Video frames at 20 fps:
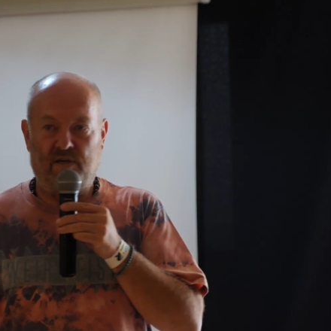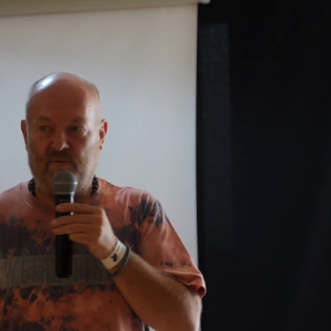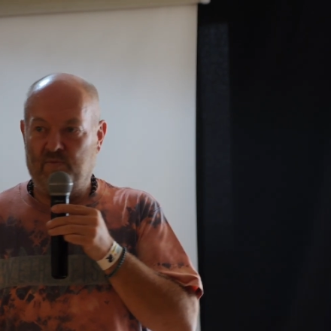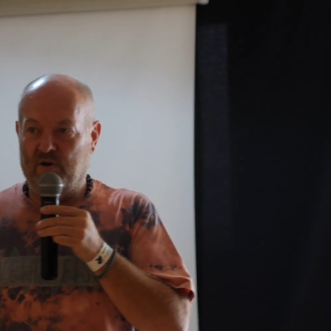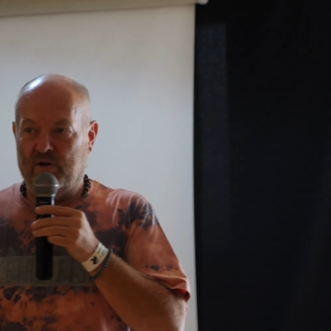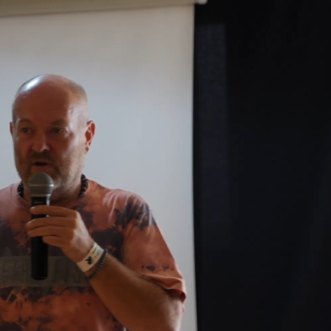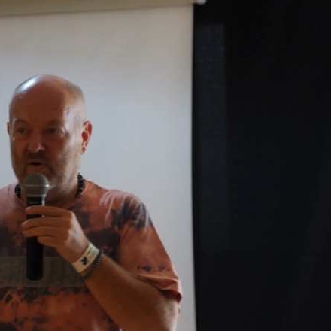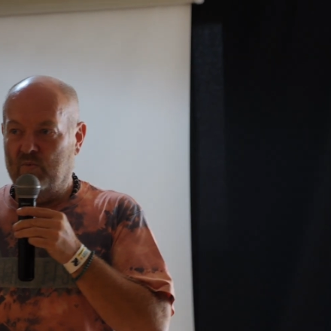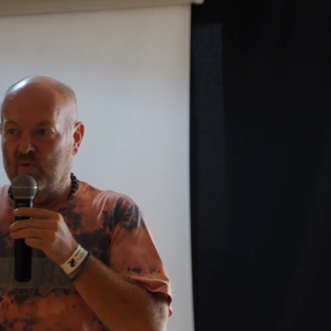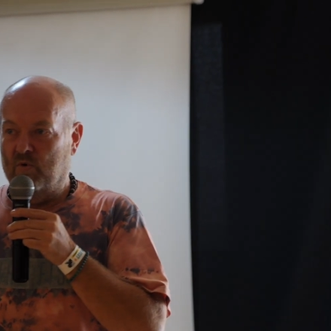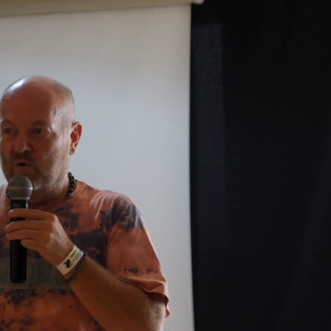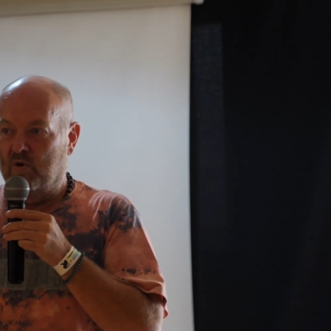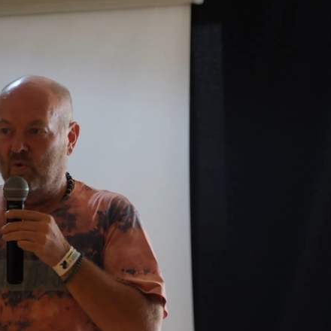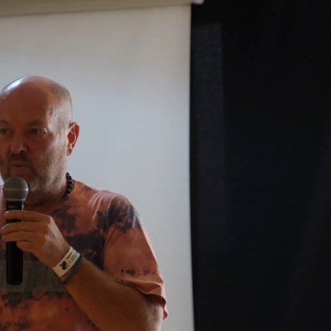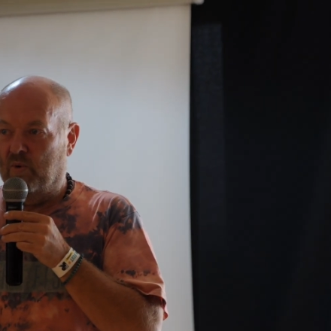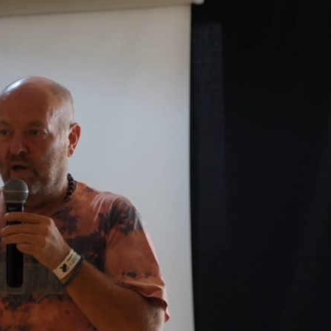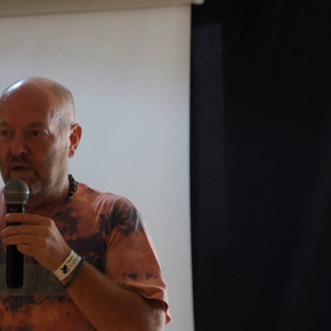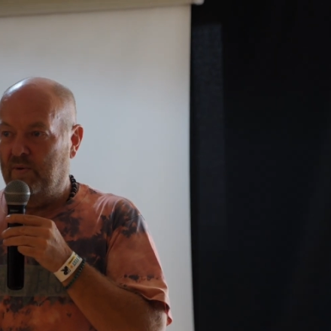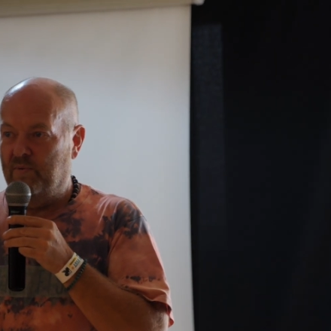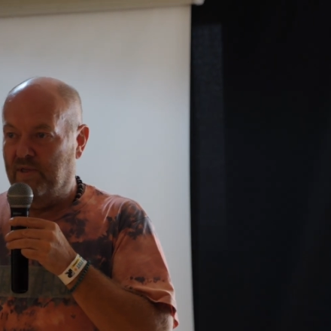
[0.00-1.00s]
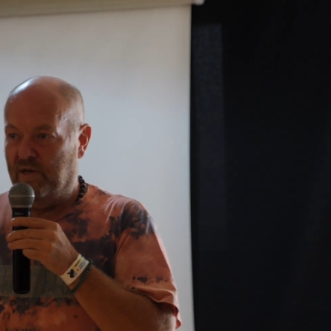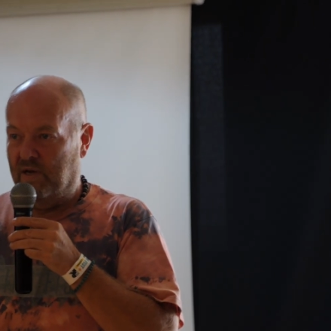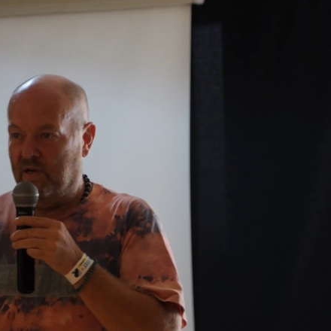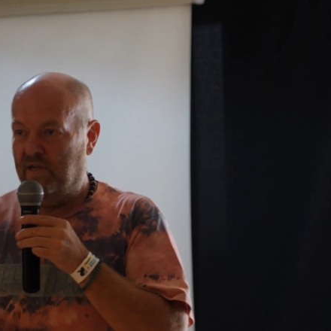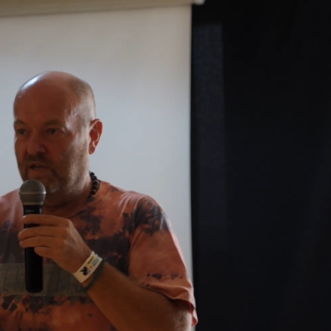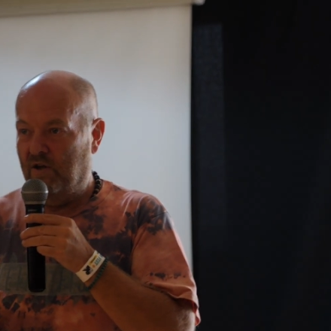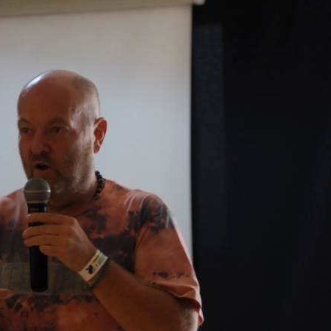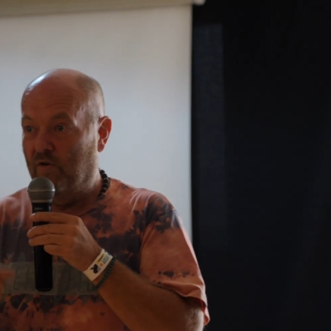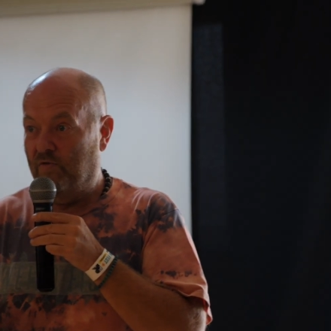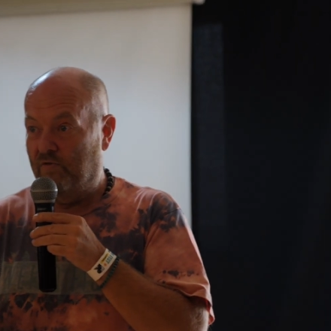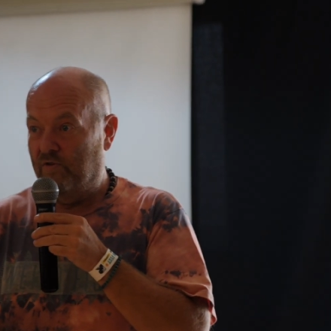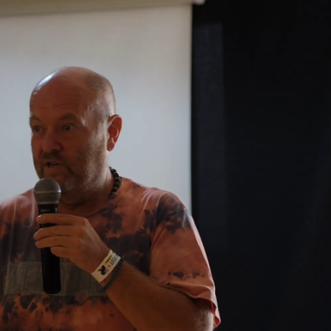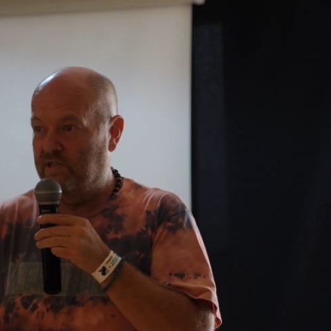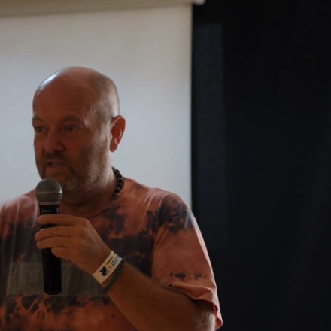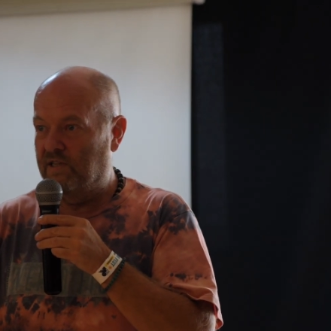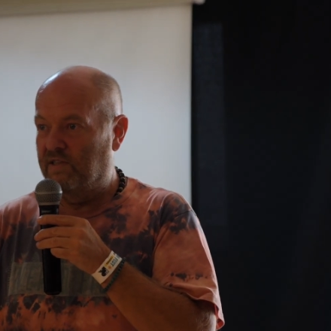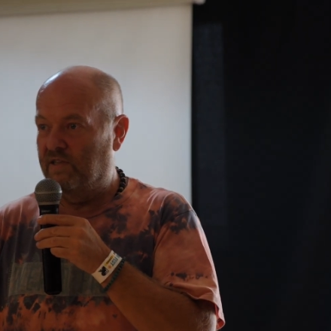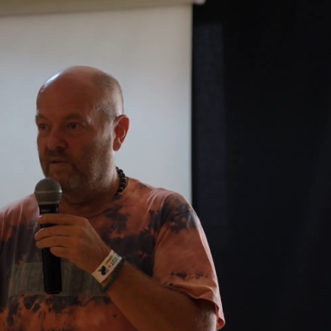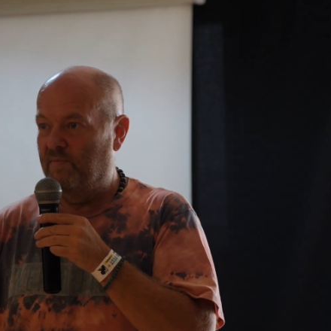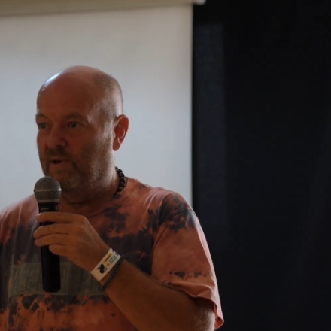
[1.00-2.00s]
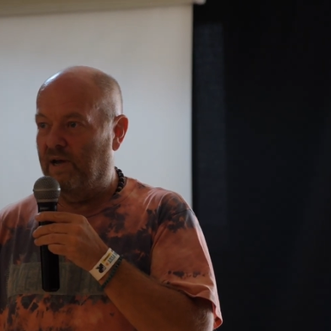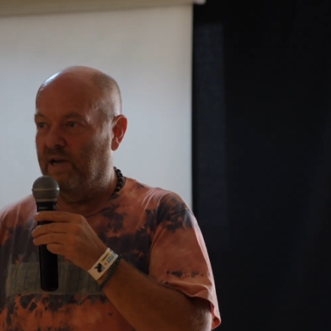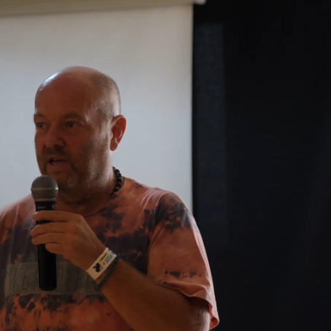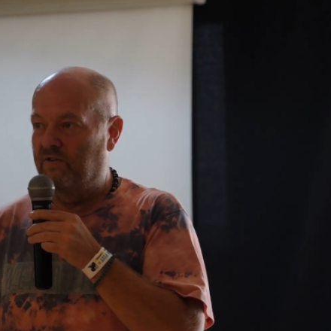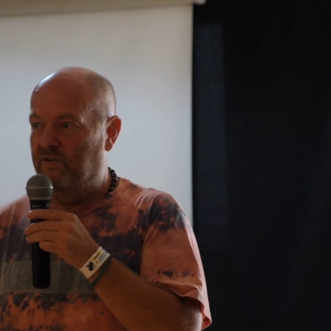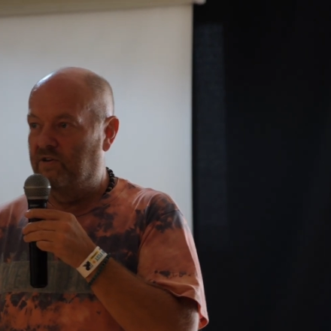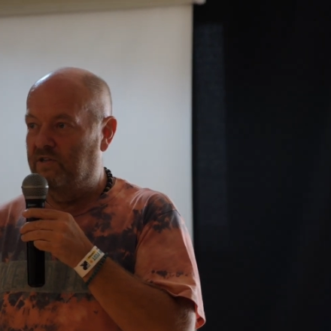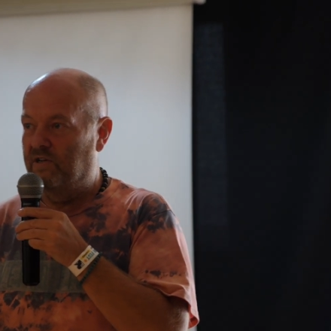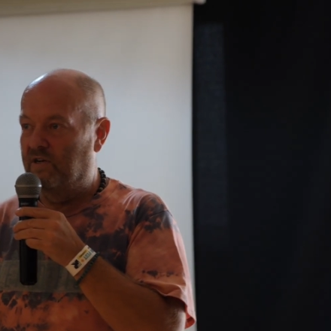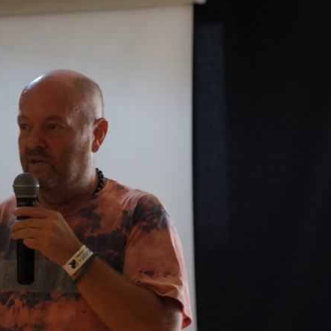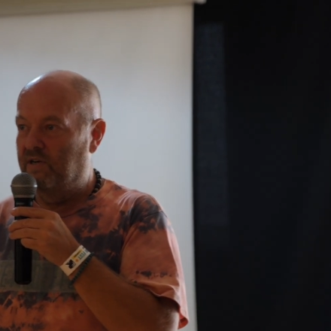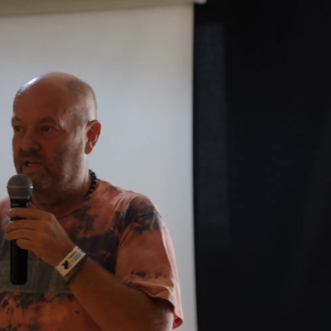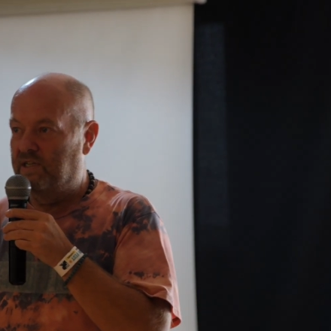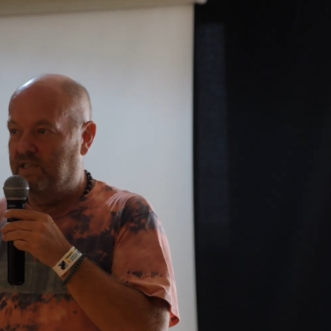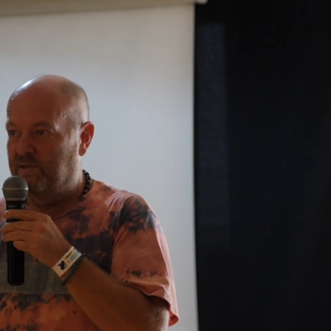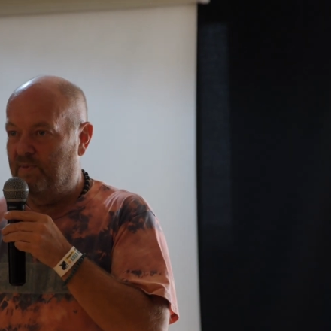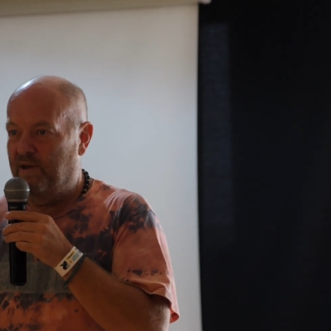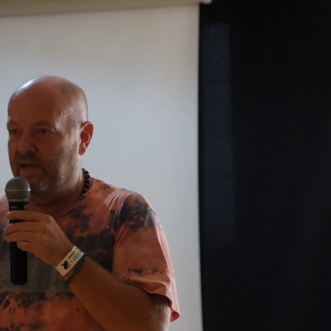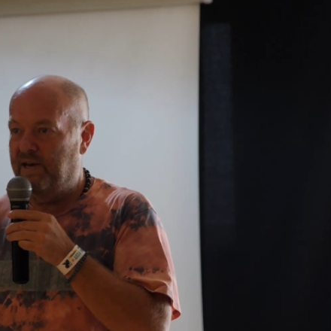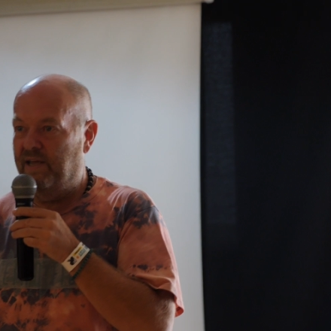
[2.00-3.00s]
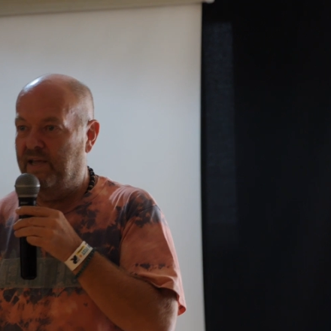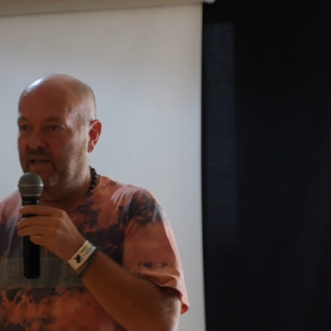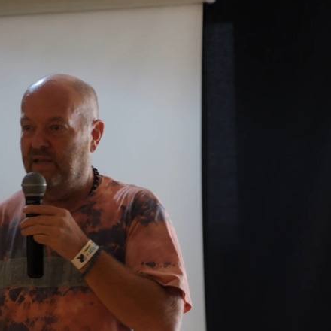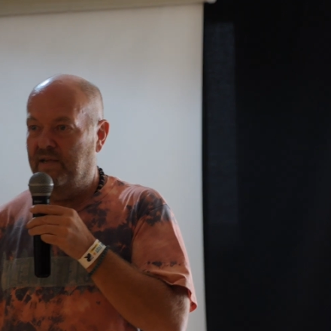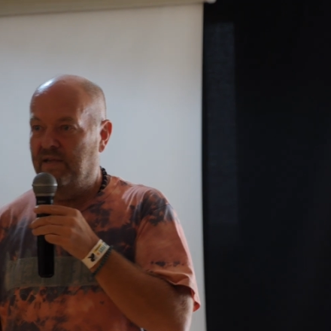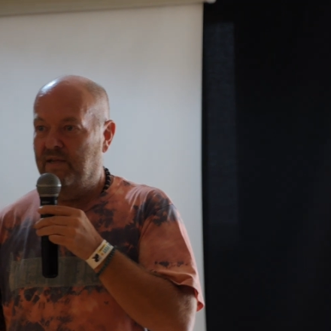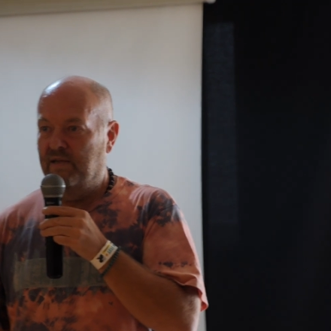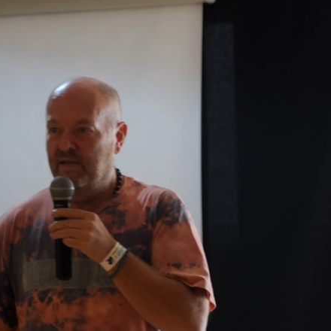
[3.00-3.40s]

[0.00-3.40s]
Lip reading: I'm not going to walk away without offering something back in return. Here's a penny.